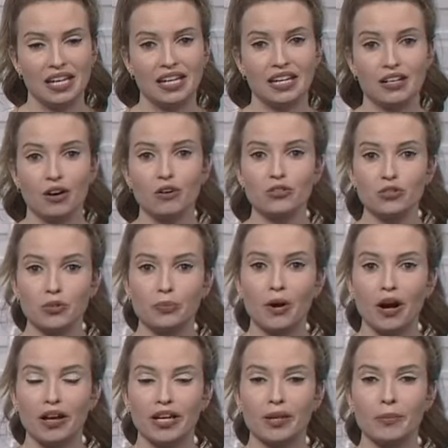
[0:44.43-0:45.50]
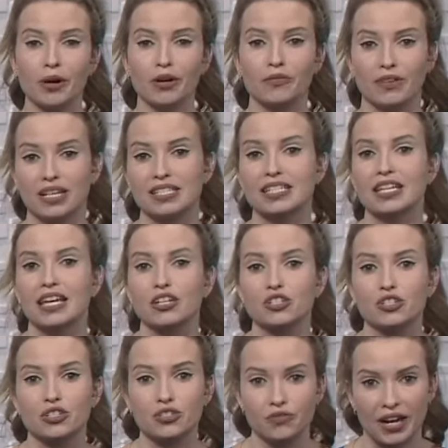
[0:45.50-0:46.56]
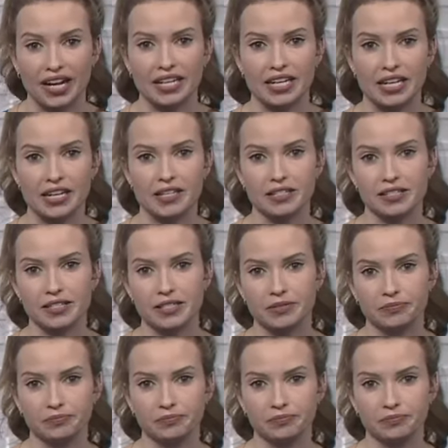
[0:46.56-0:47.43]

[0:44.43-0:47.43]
and also brought him our investigation's findings.